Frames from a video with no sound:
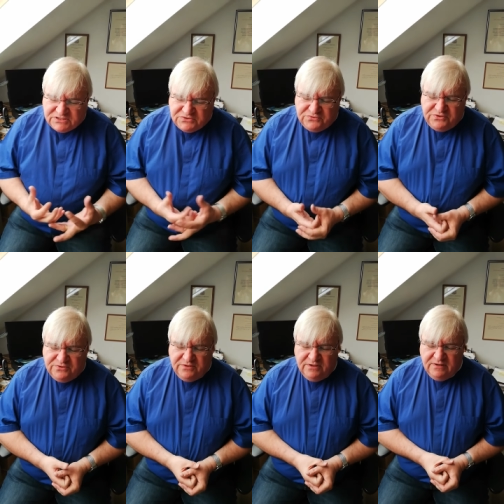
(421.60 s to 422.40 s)
to you.
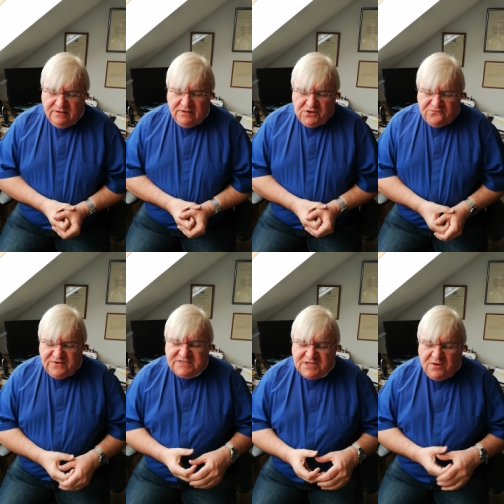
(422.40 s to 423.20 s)
For
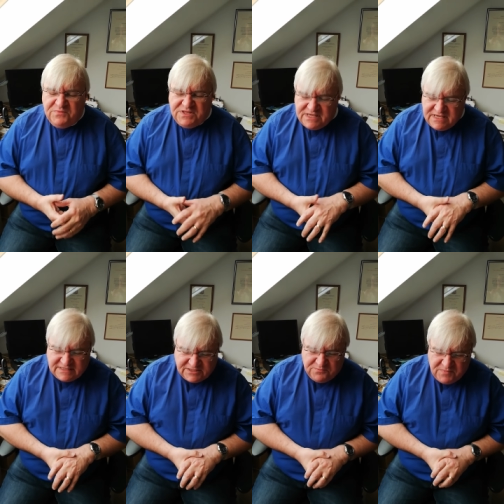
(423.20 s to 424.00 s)
some, the
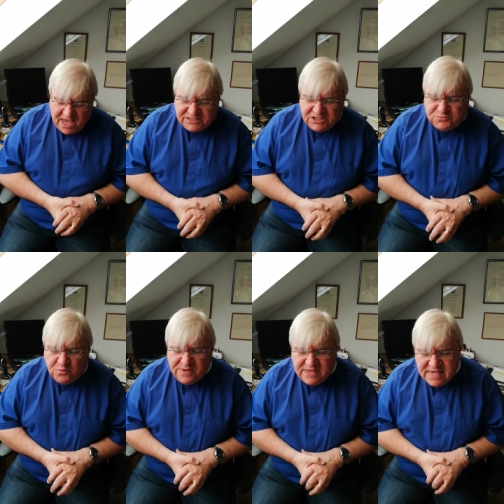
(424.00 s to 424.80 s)
Easter message will
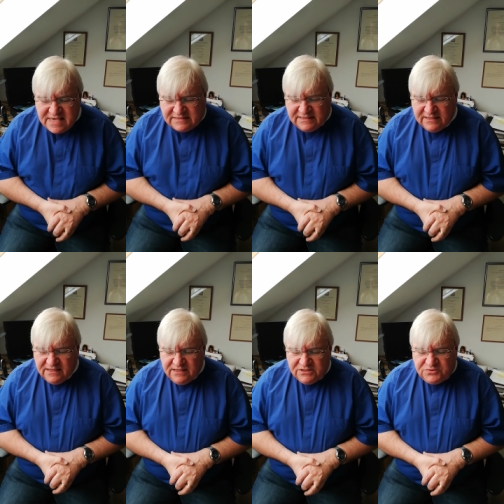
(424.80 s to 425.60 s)
be easy
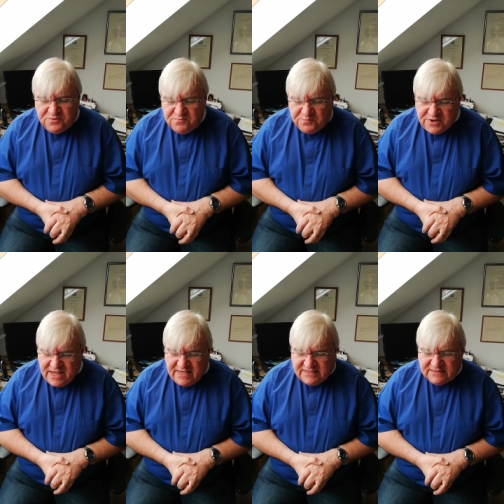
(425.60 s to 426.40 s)
to
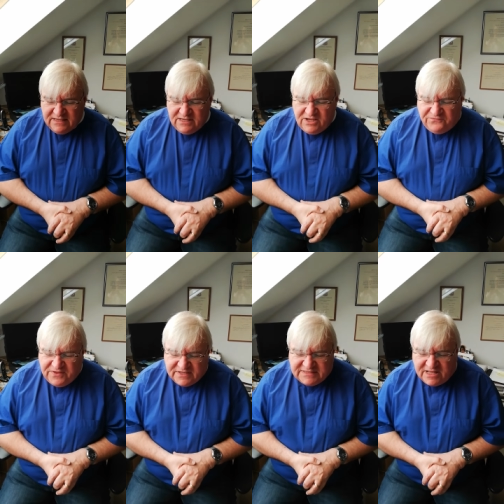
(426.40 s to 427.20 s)
embrace if
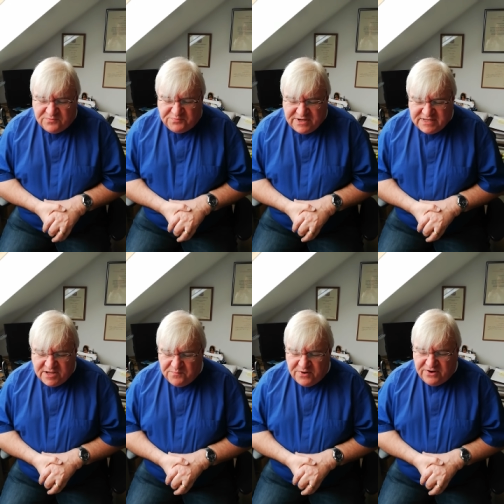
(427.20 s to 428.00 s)
they're celebrating
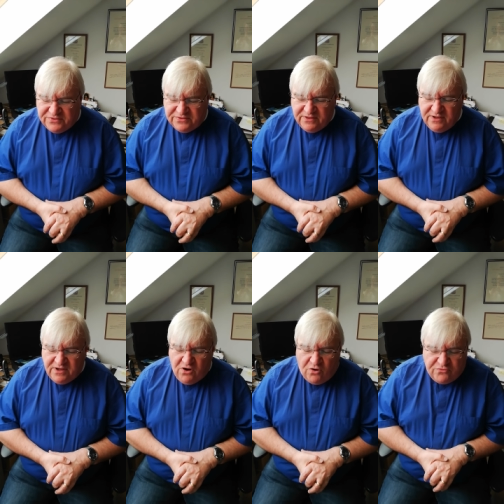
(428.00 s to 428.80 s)
a birth,
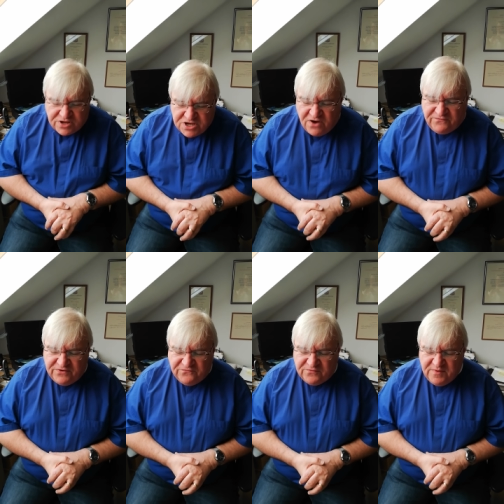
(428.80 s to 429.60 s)
or
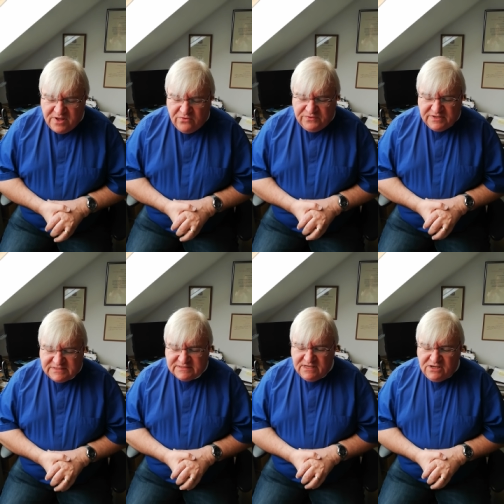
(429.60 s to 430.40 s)
recovering from
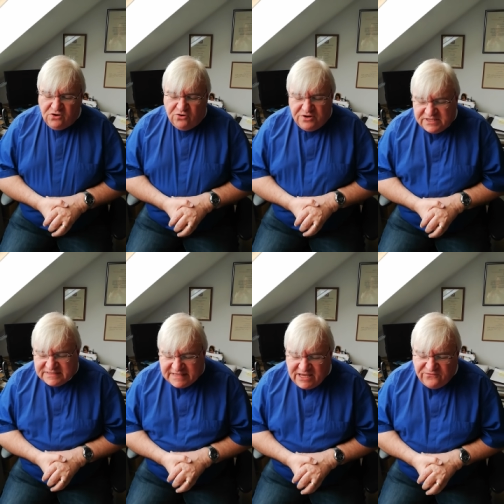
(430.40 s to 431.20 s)
illness, or an
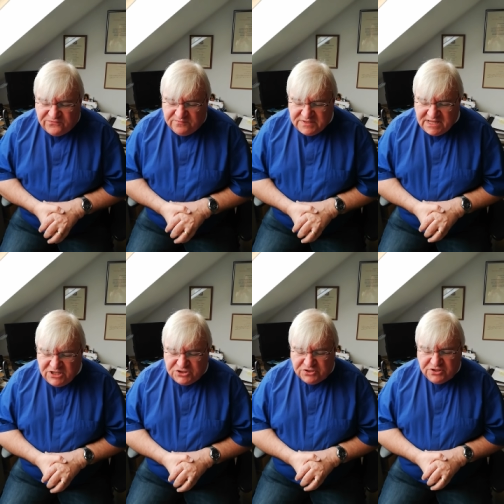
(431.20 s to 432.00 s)
escape from
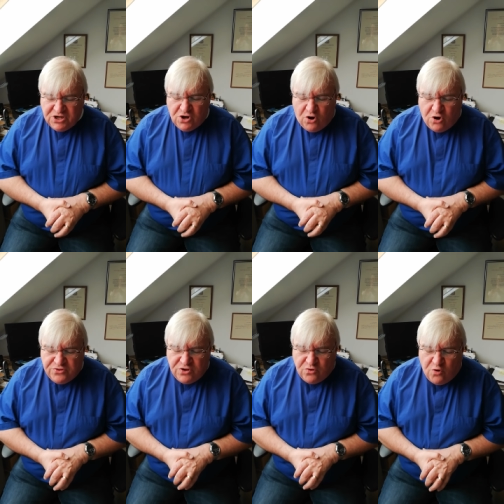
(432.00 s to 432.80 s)
danger, or
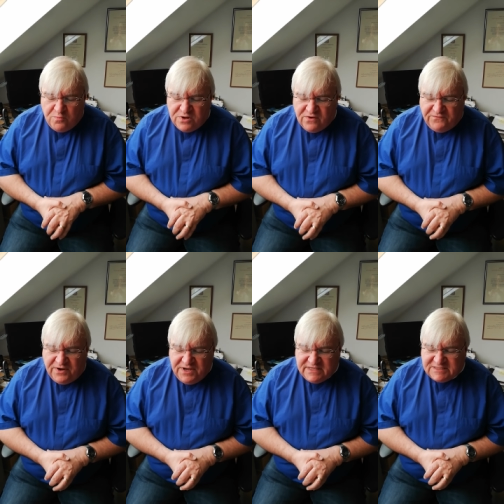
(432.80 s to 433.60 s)
the opening of an
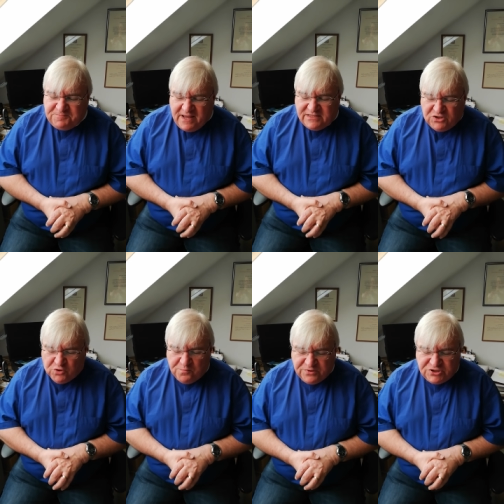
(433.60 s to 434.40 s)
unexpected
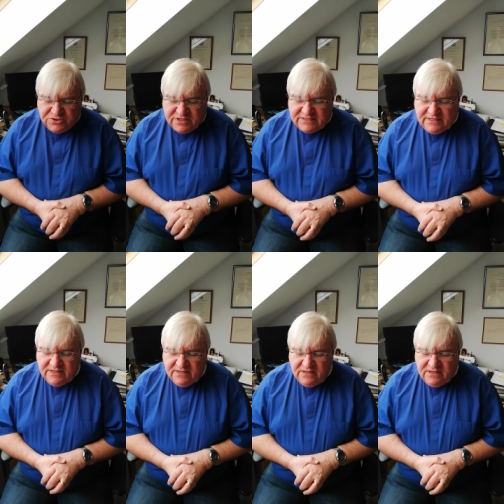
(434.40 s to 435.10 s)
new opportunity.